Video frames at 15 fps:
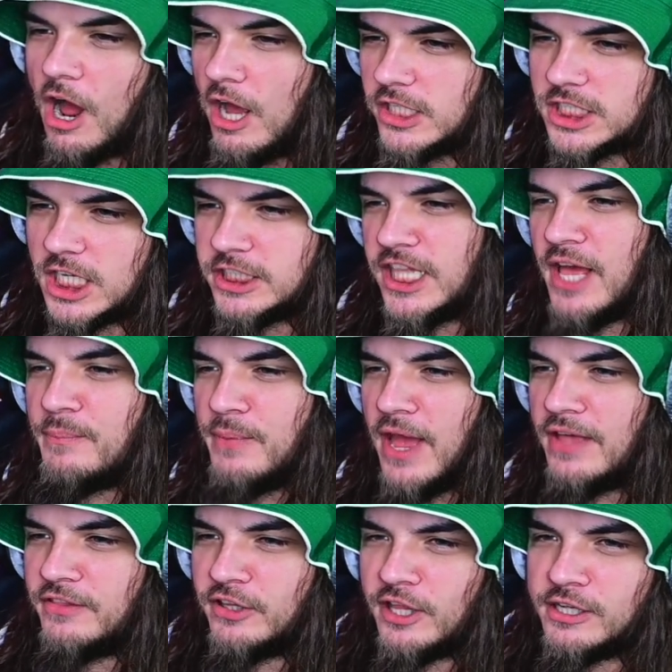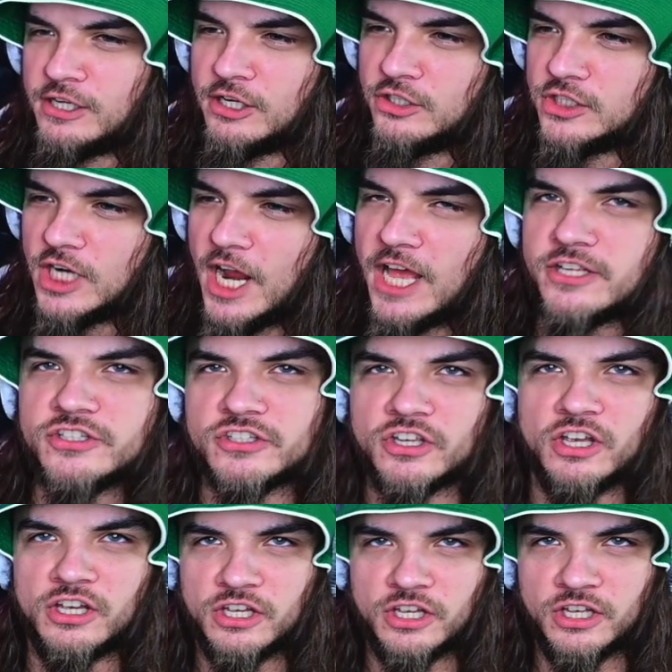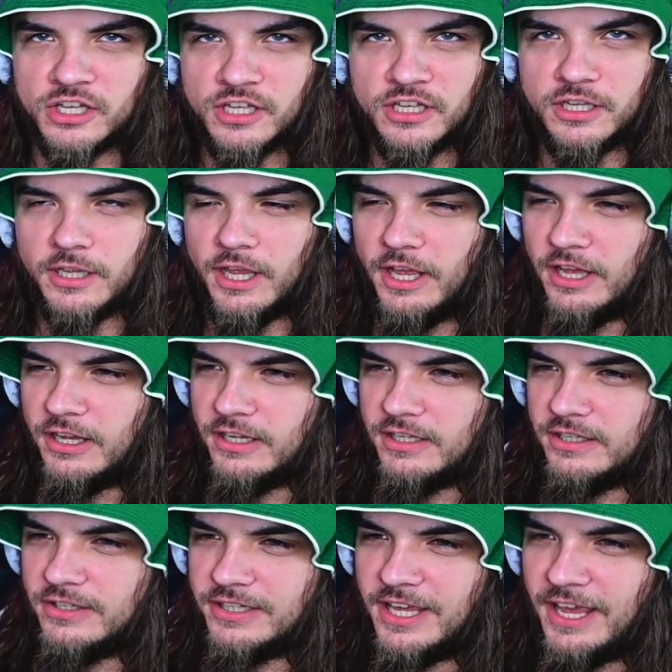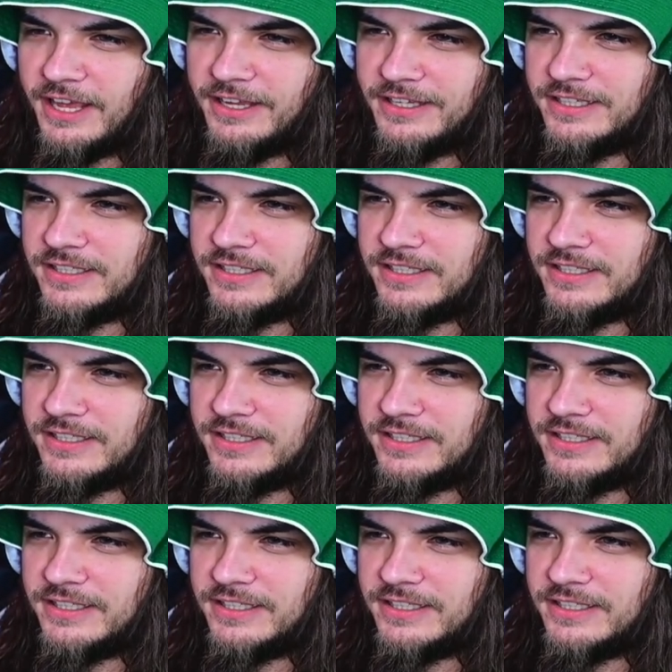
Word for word: it's not that bad. They land on grass. Yeah. Okay.